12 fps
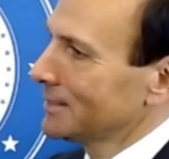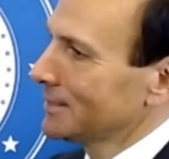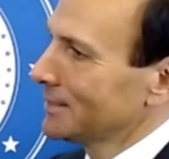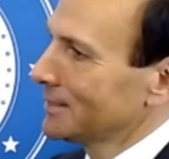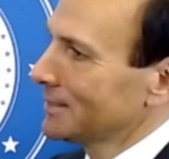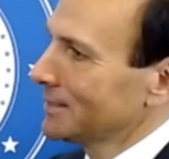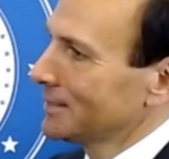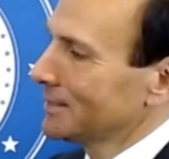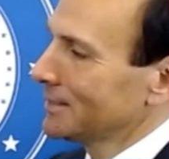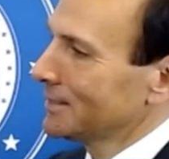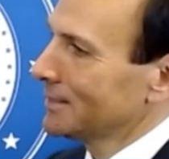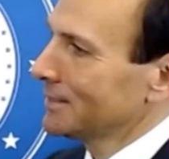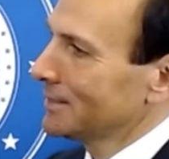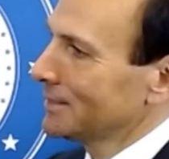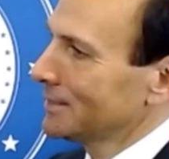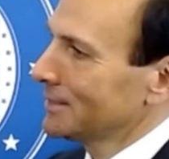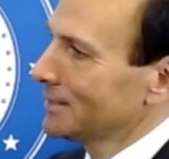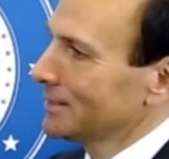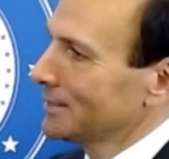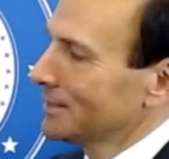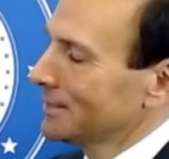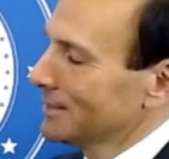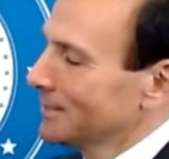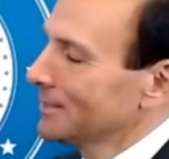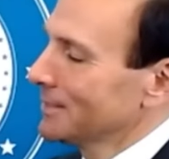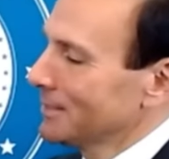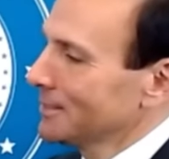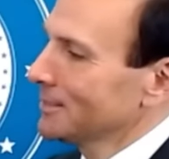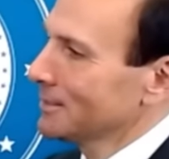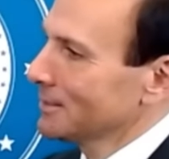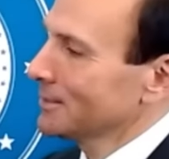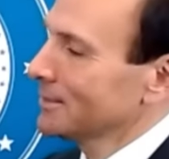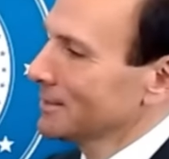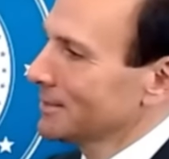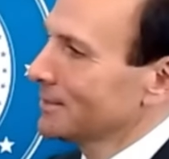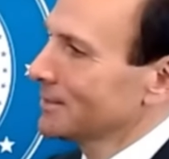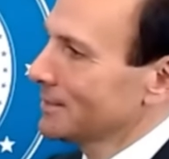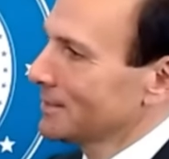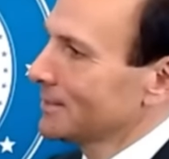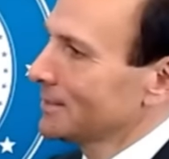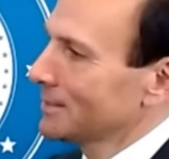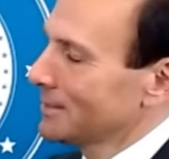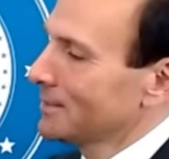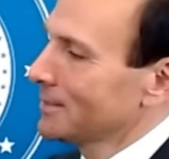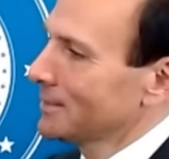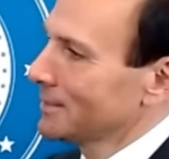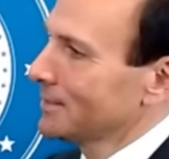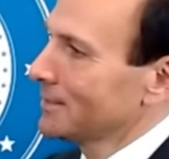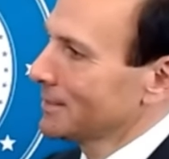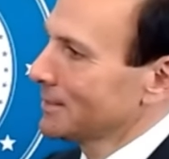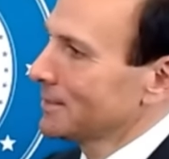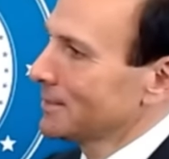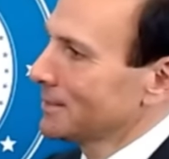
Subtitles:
(silent)